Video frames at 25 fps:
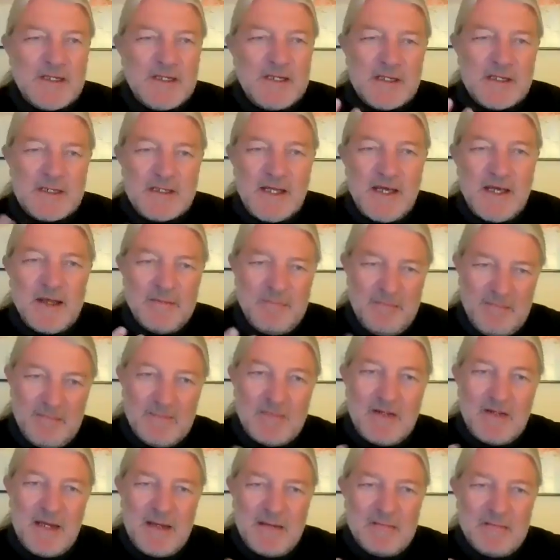taste
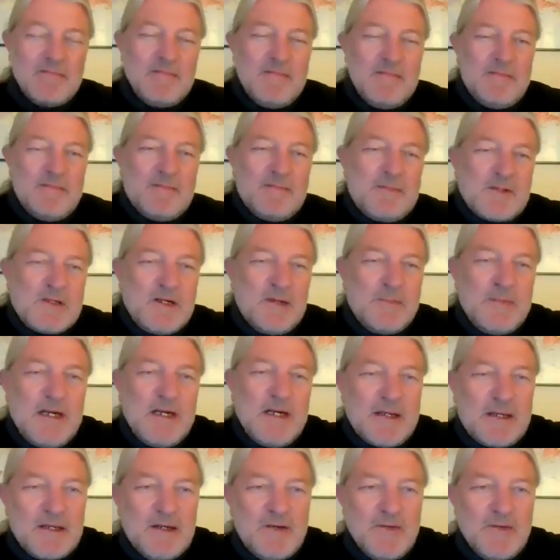that
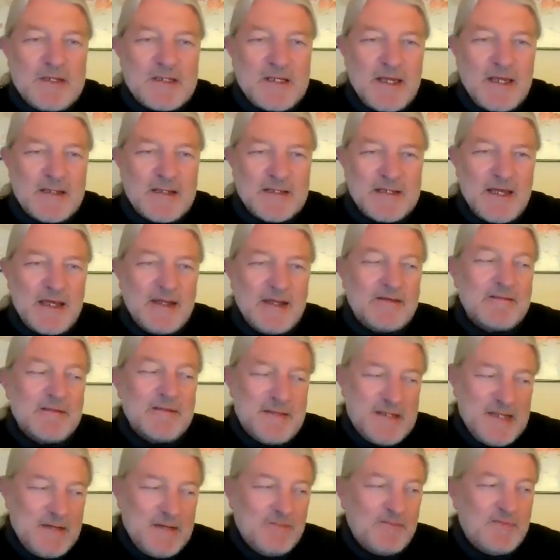carbonic always has that
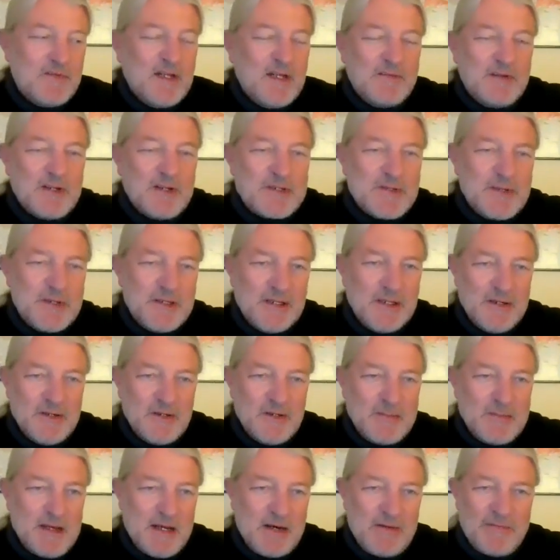same flavor to it,
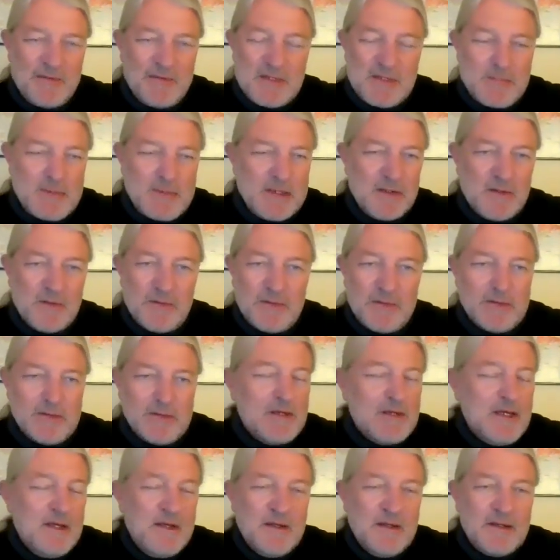no matter if it's Pinot or
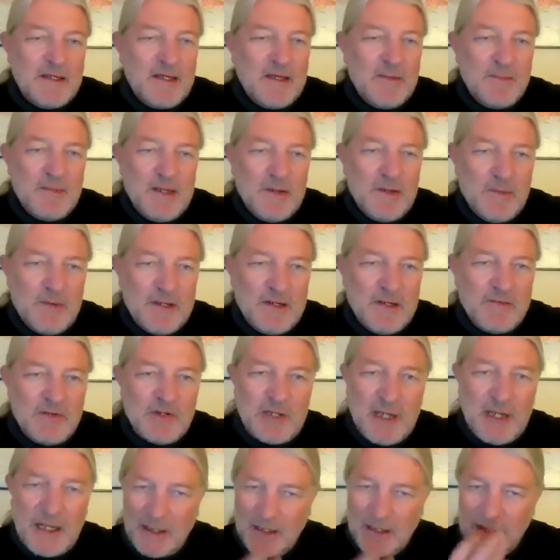Gamay or whatever,
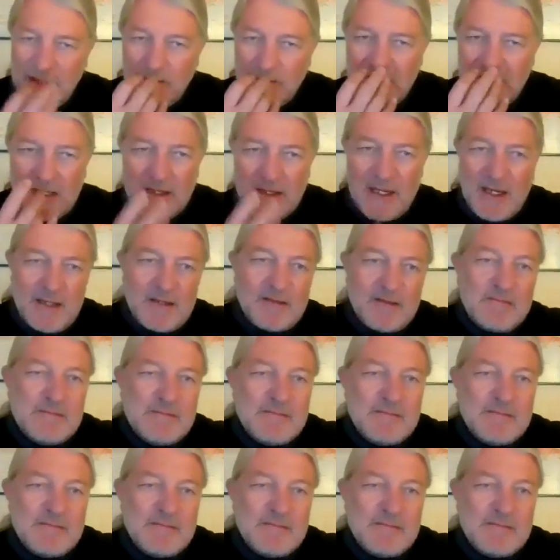you got a little bit of that,